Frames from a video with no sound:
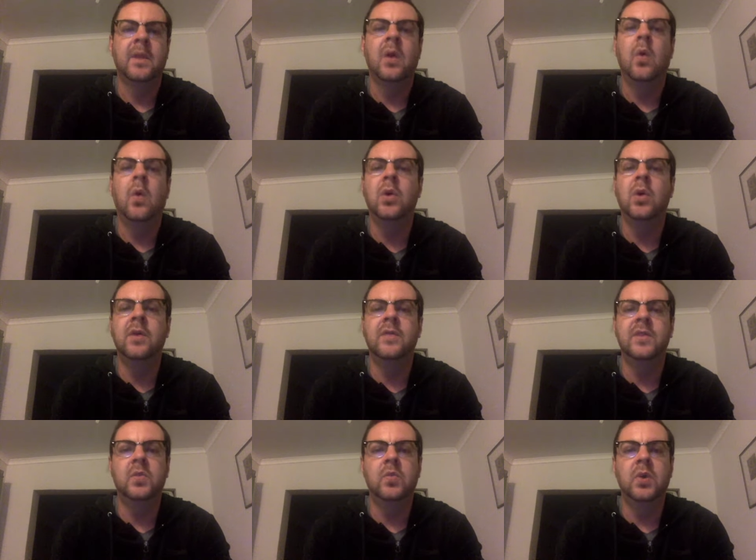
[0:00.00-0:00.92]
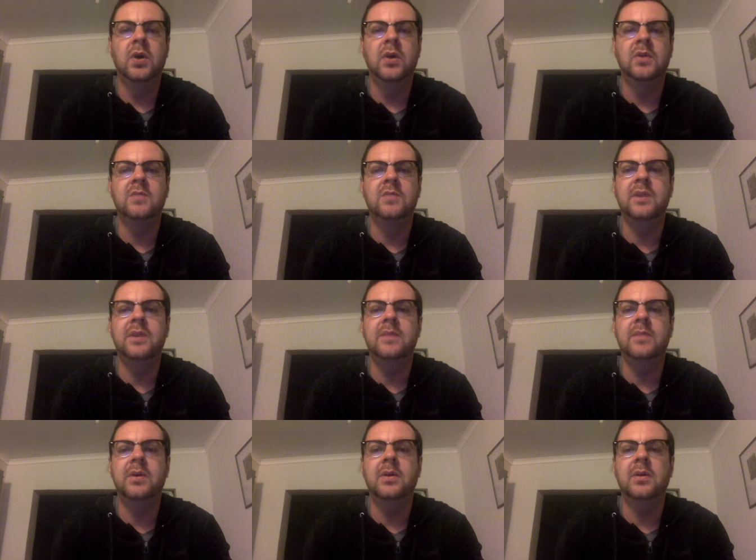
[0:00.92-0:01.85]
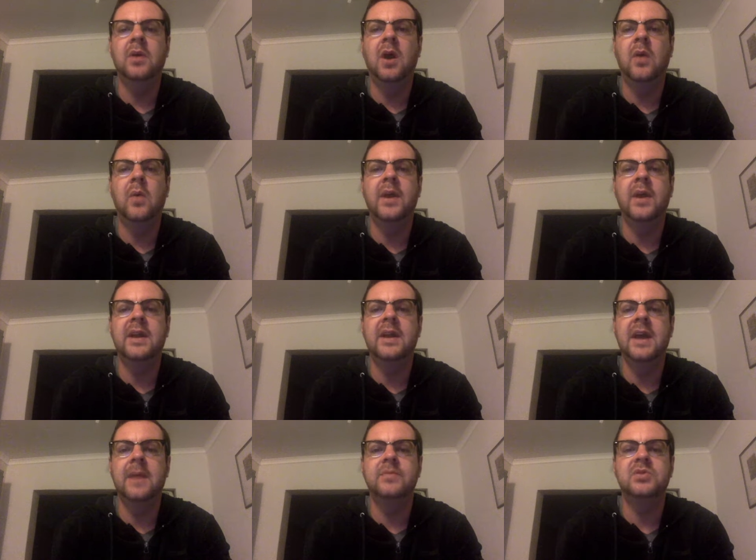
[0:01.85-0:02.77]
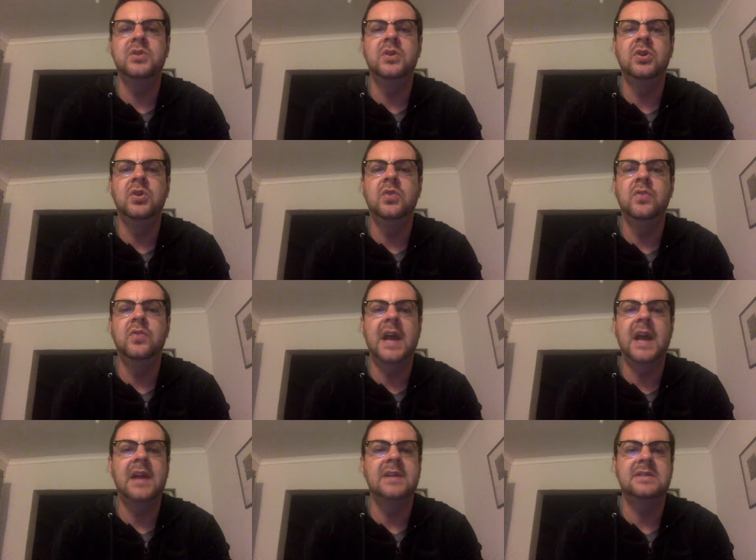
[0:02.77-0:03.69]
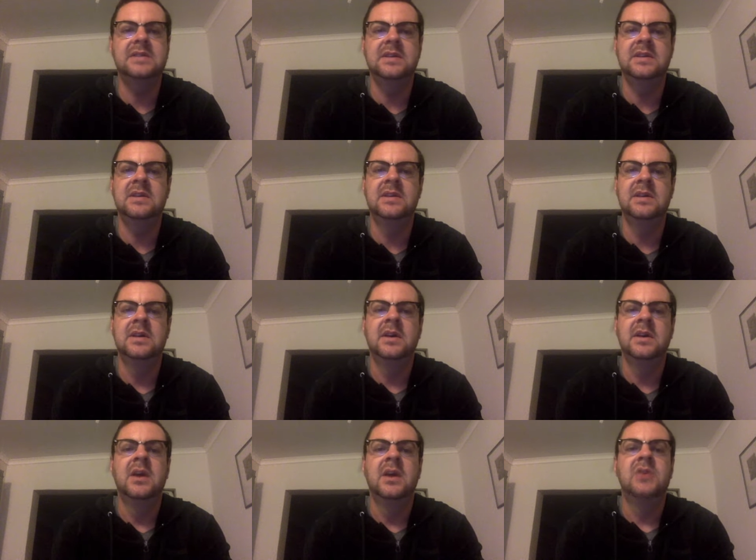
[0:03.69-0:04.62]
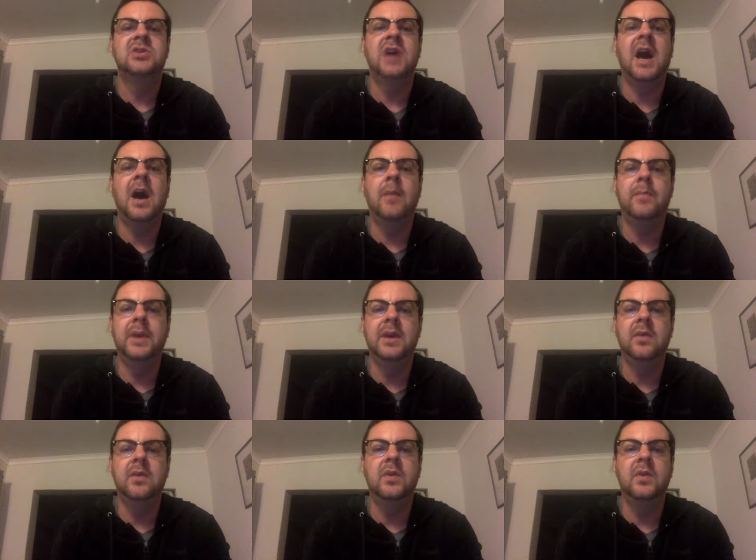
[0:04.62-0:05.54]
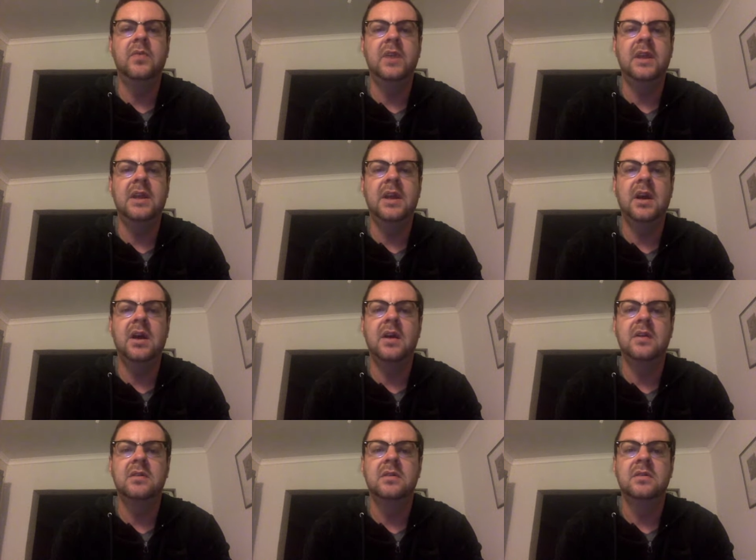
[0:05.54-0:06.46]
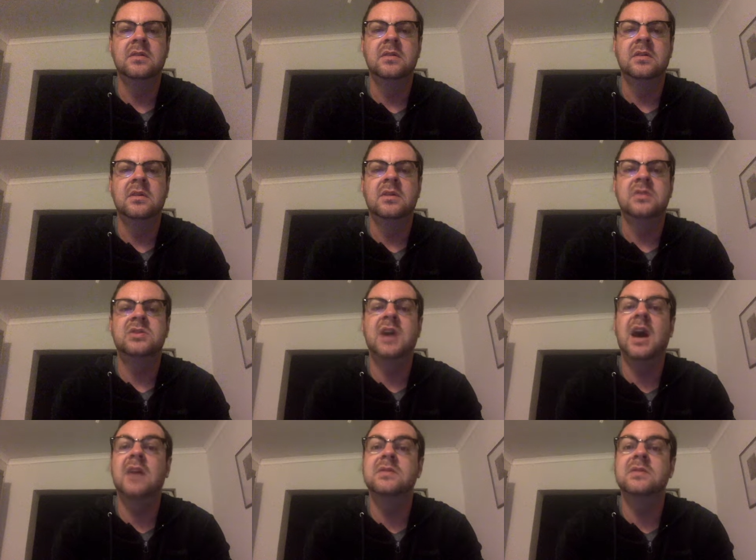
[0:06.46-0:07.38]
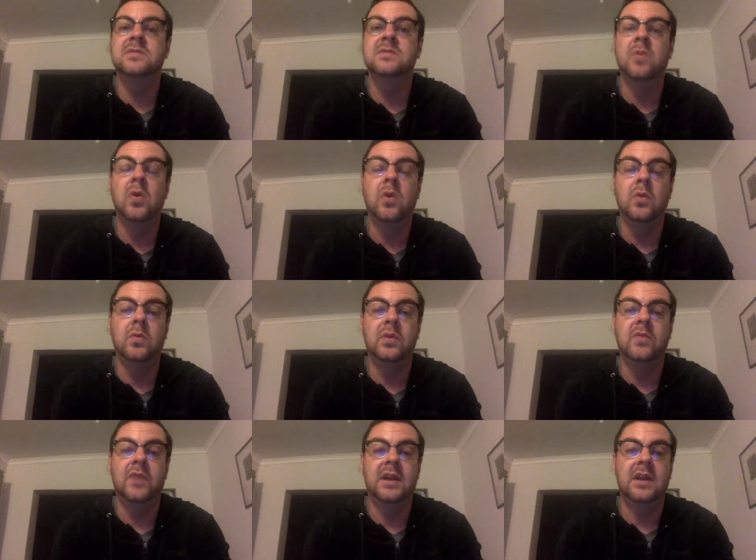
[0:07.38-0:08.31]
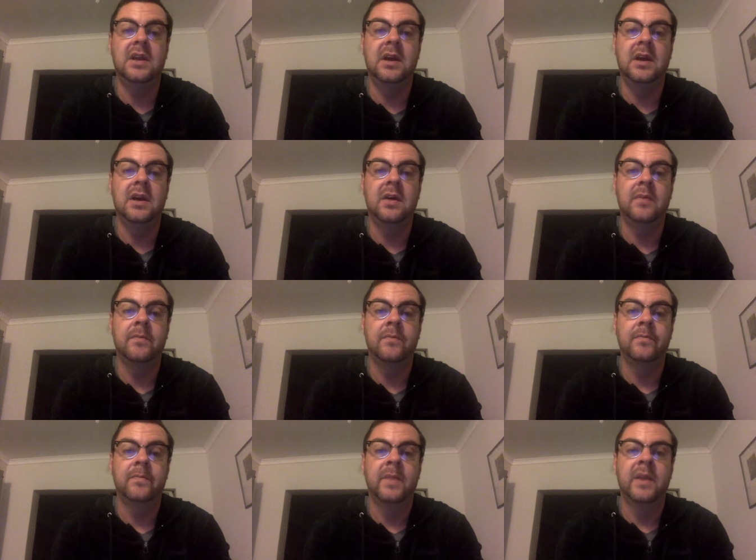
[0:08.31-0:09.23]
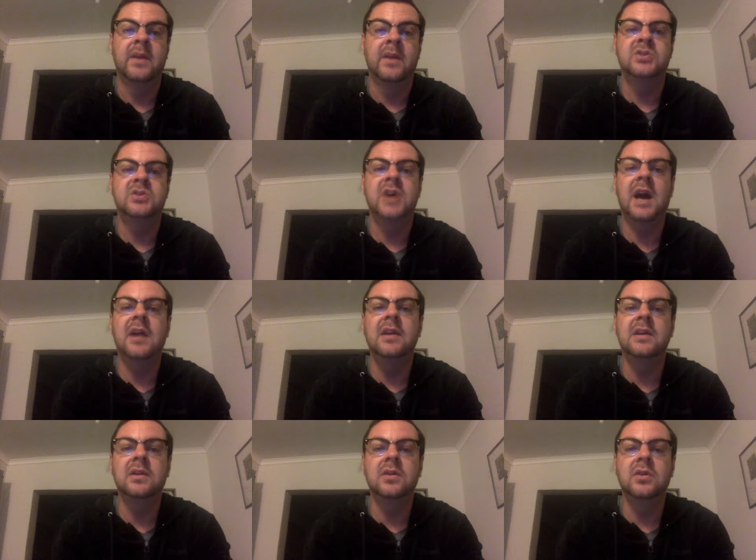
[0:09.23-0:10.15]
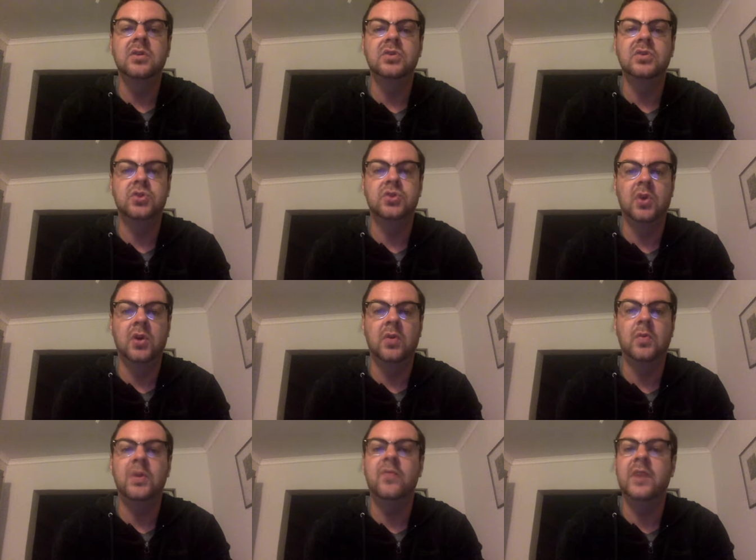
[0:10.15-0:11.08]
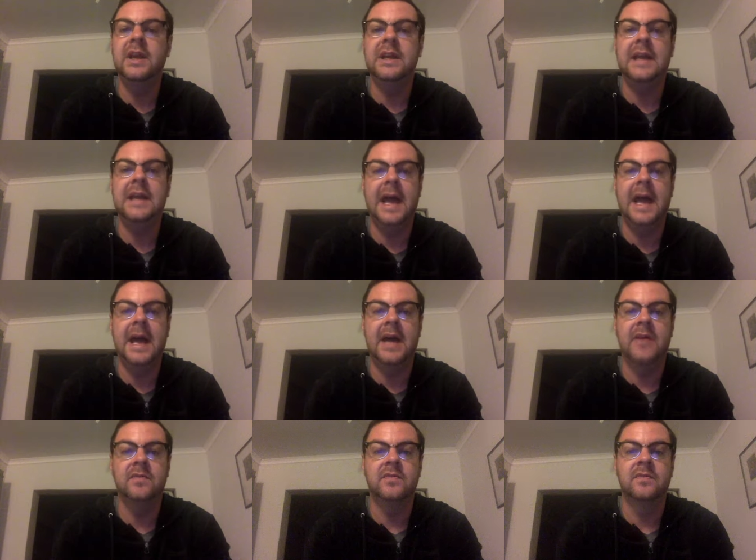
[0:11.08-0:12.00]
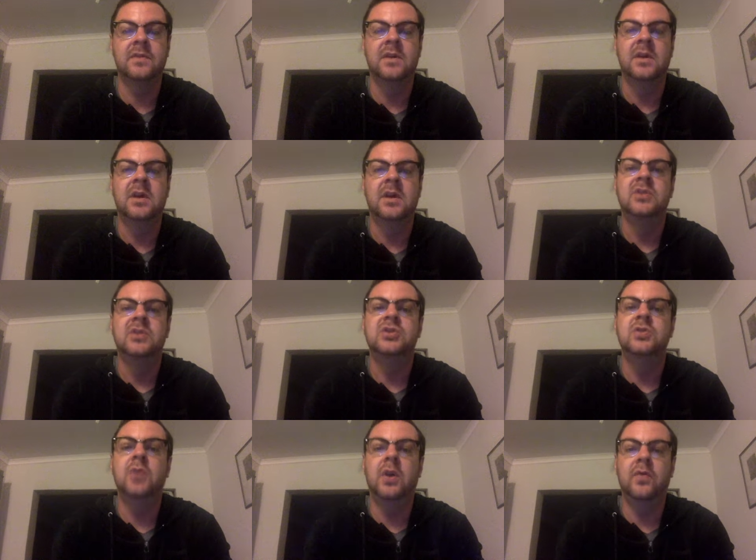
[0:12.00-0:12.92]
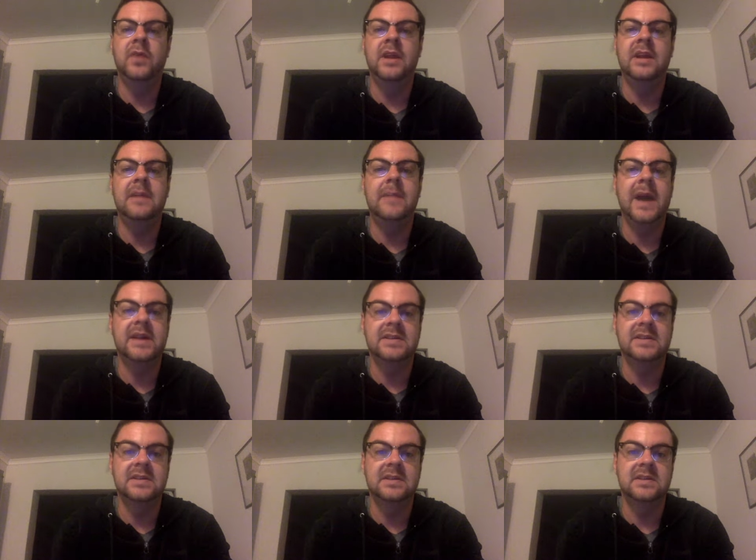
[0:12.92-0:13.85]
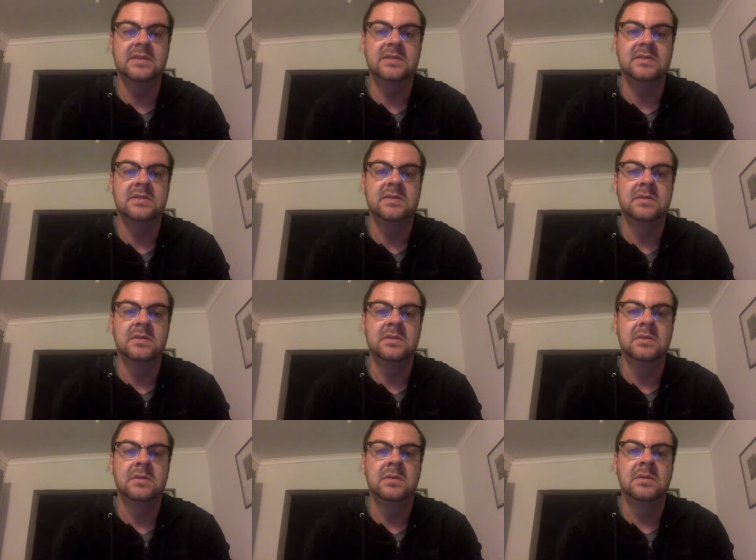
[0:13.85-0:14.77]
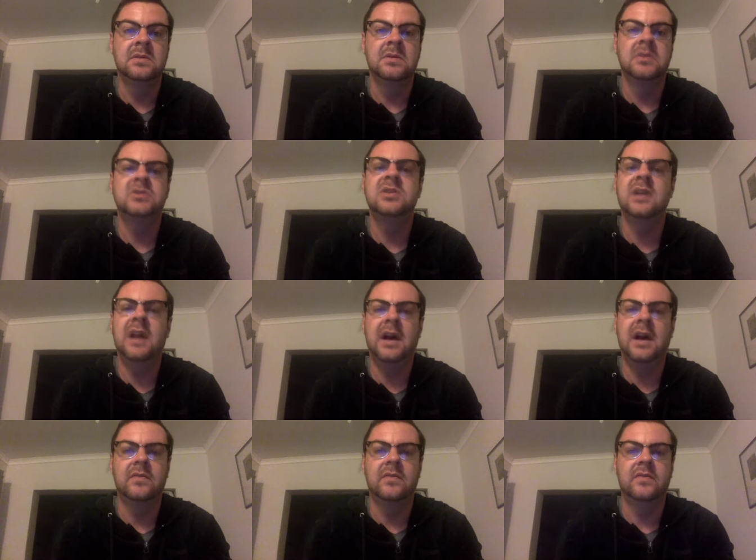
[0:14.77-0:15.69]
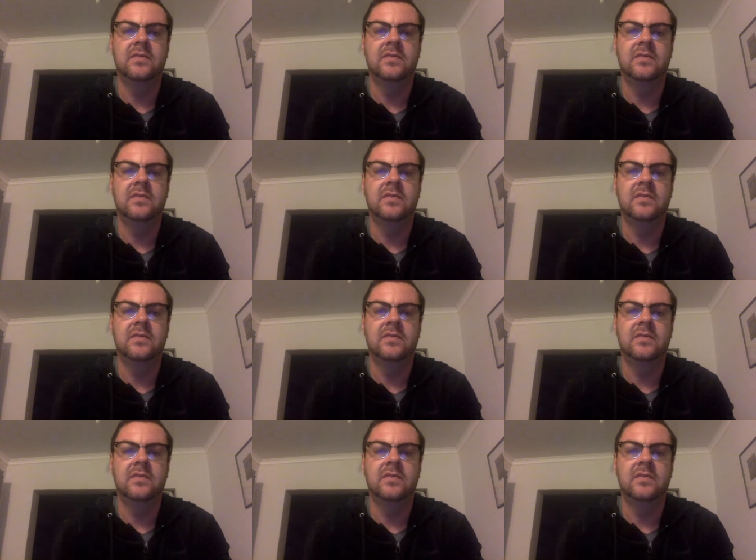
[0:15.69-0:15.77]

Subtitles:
All over the world, people are waking up to a new reality, to how big we really are, to how small we really are, to how little control we really have, to what really matters, to love.